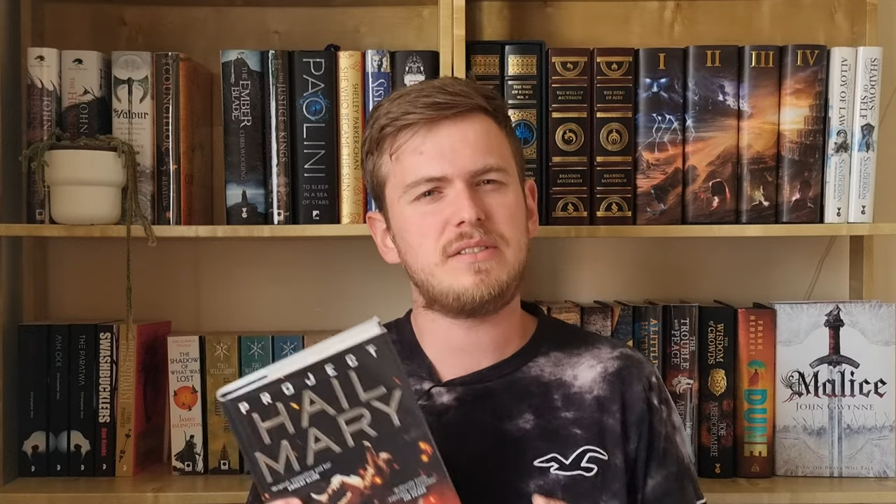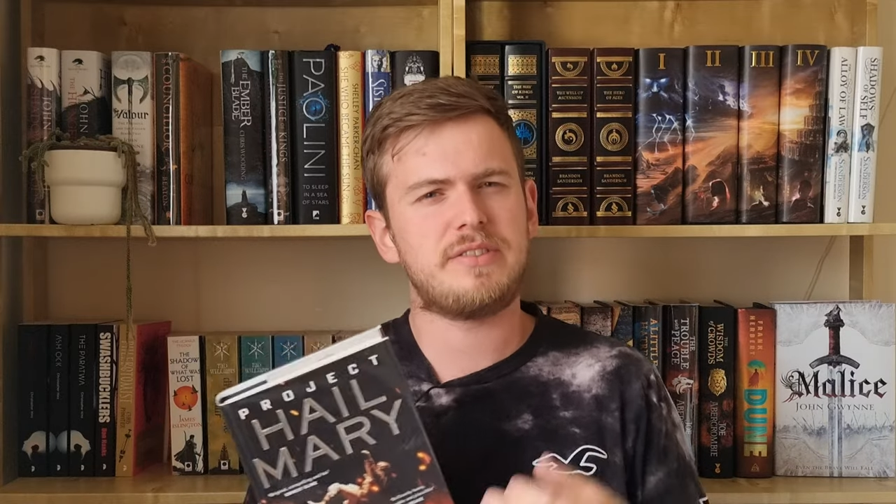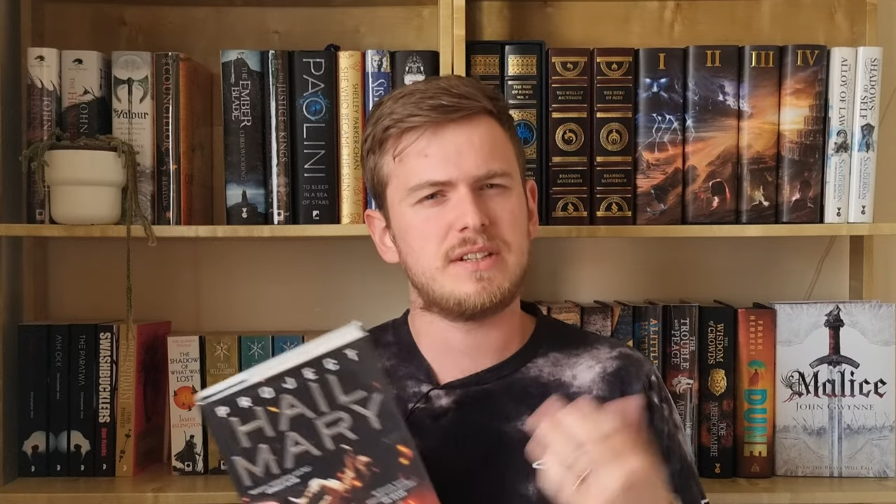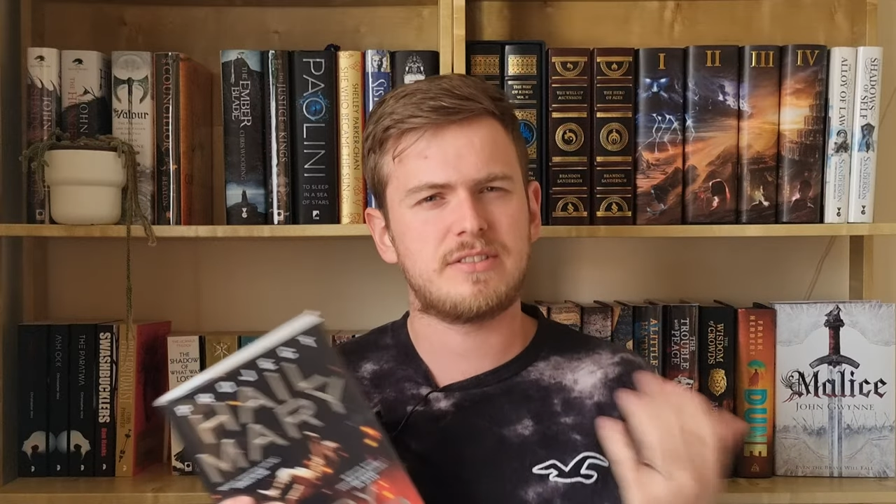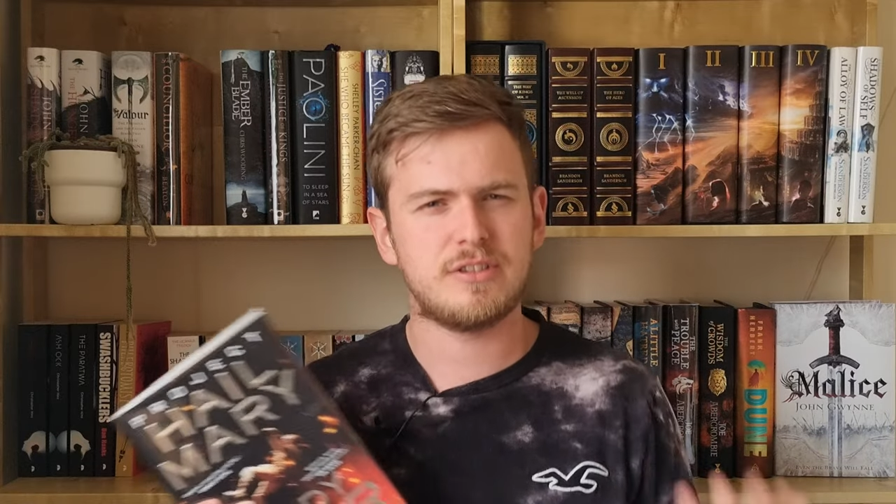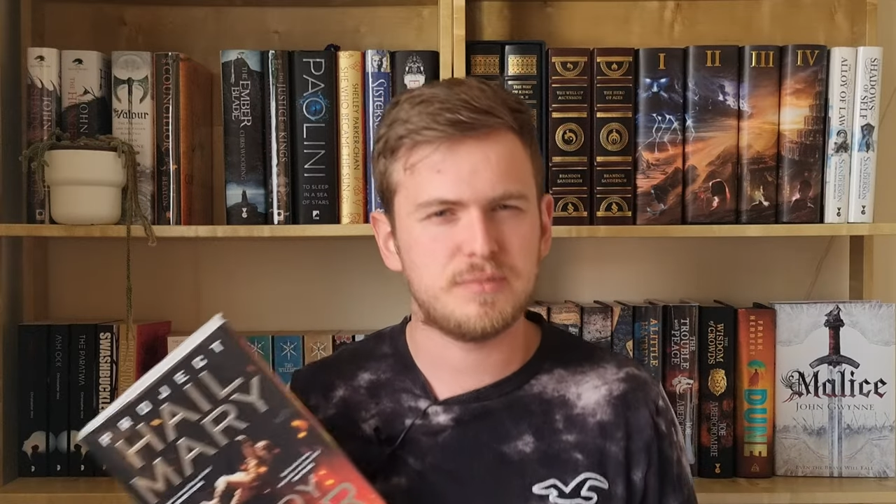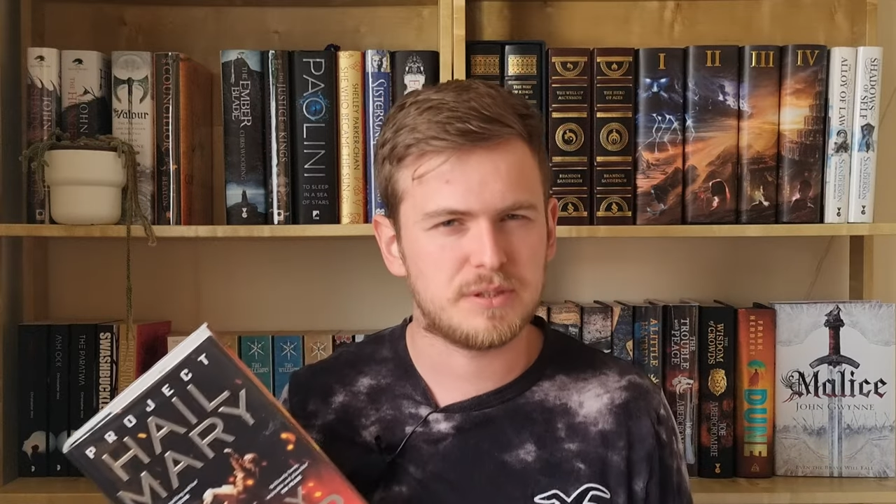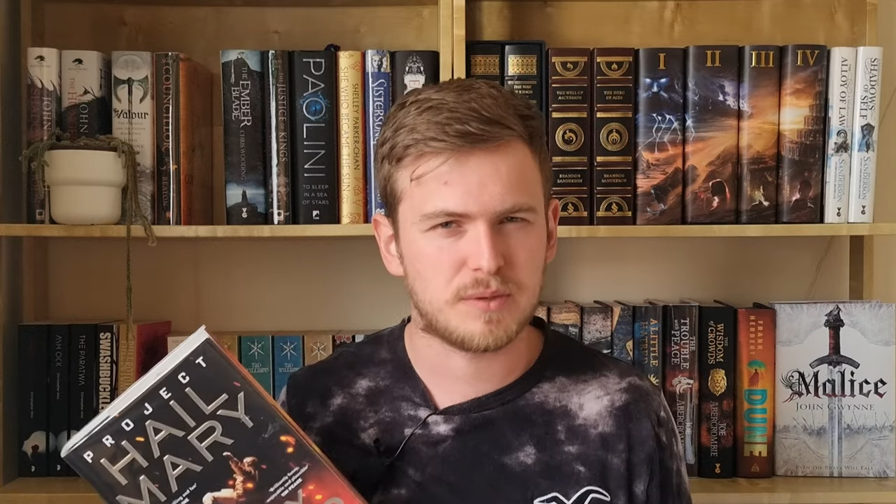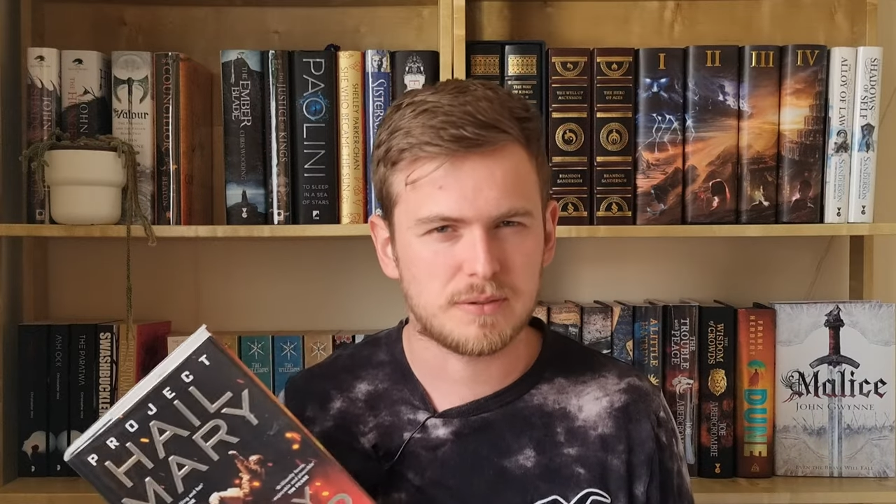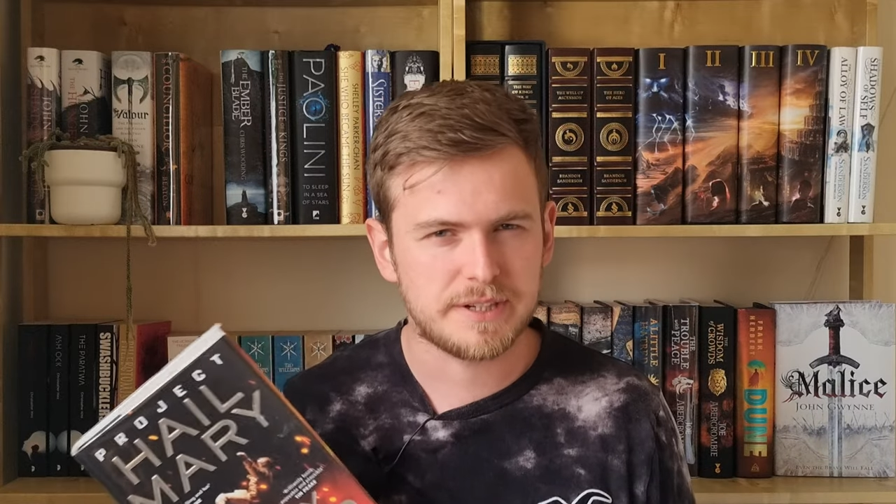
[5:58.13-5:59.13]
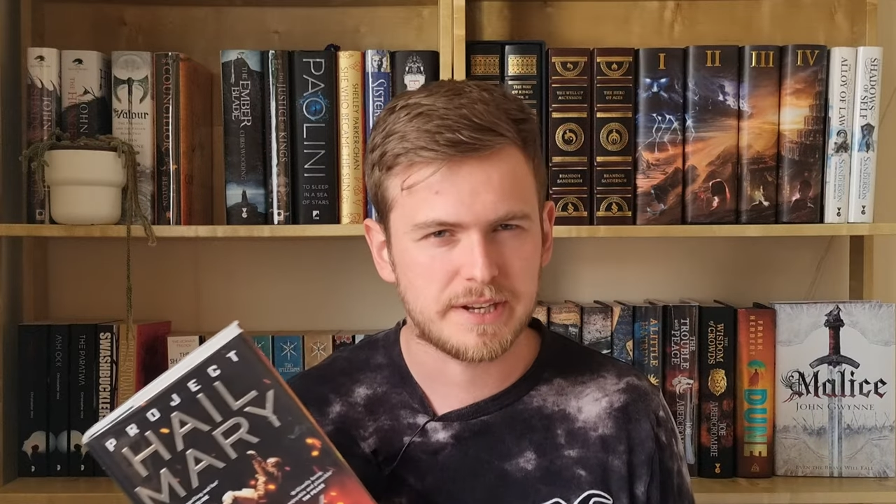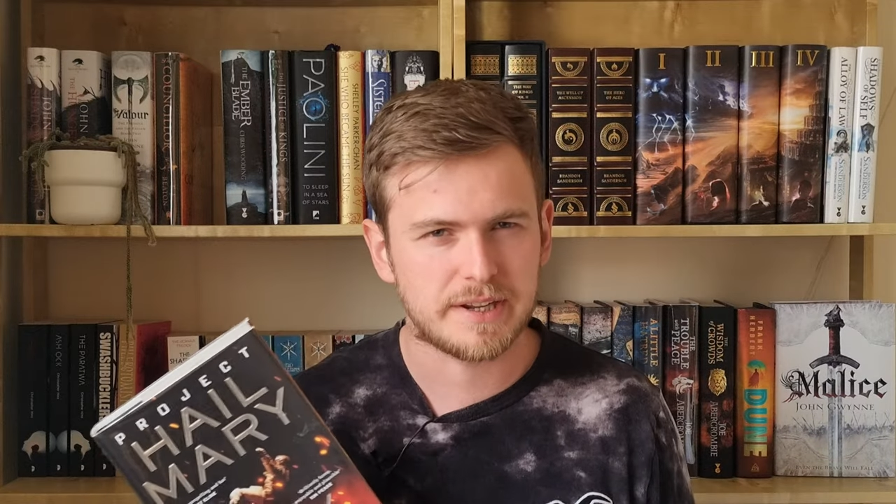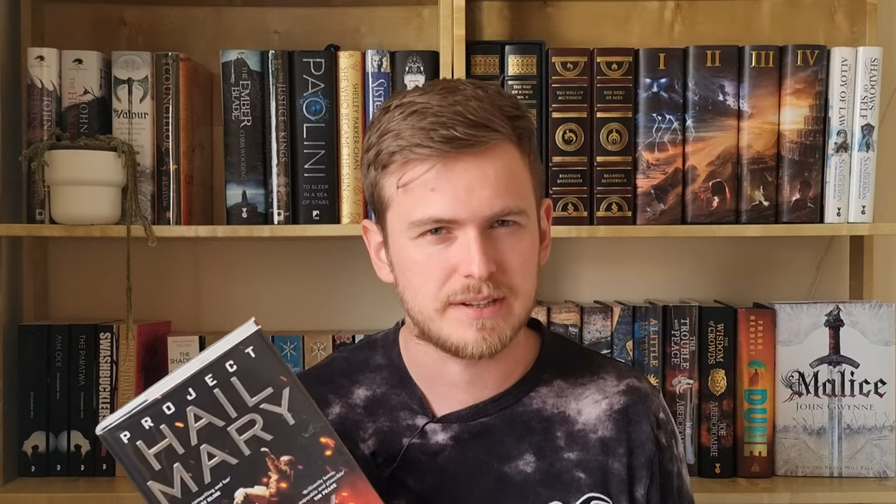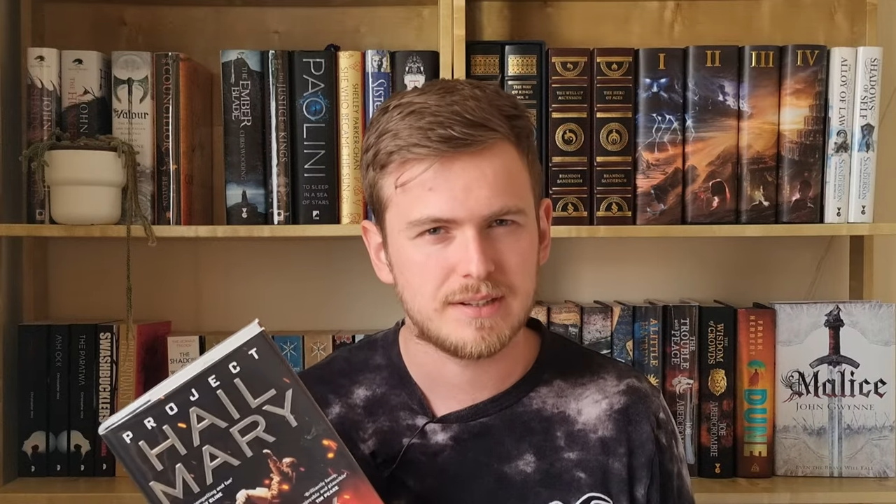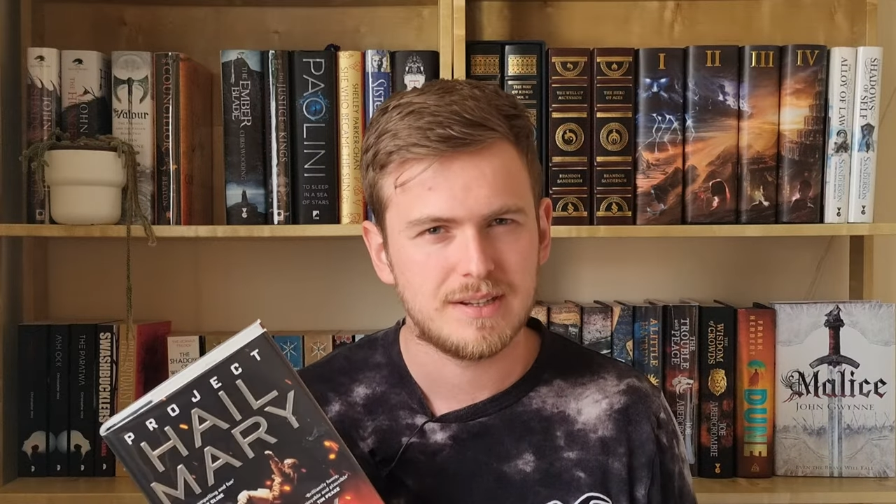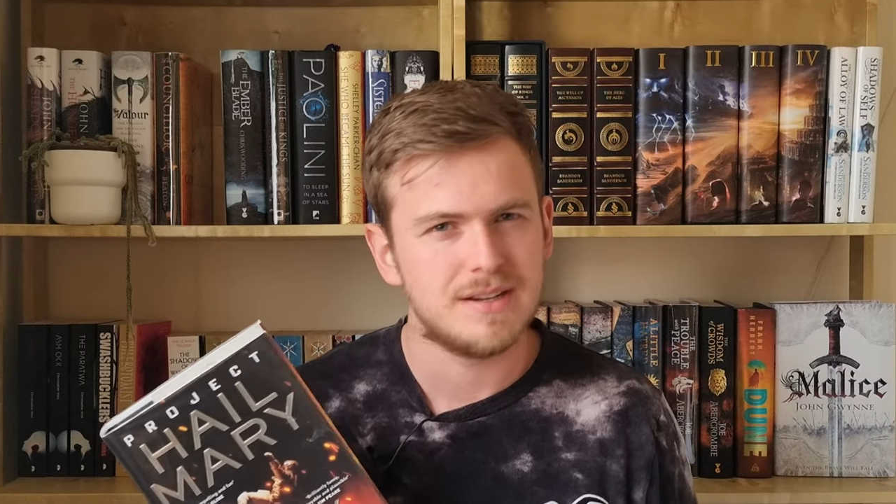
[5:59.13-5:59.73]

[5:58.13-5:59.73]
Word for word: felt stupid while reading it.